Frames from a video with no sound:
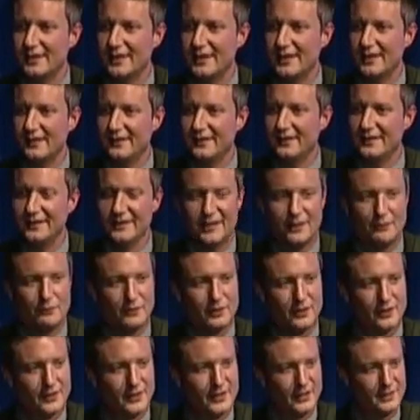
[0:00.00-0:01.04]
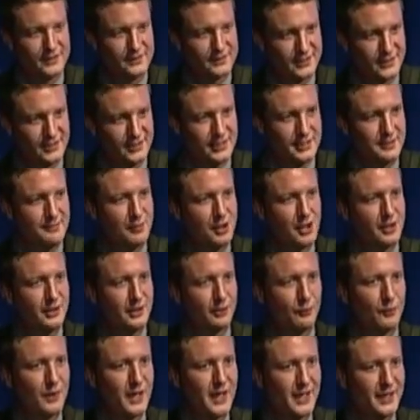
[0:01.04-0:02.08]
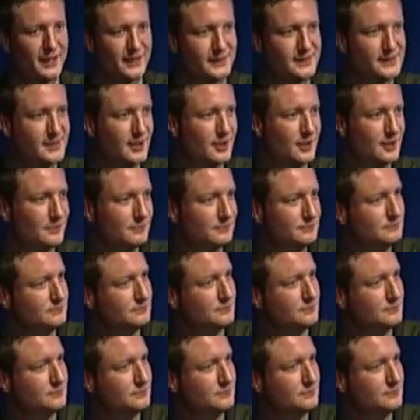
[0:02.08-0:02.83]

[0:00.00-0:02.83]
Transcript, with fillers: and then they would send them on their way and tell them,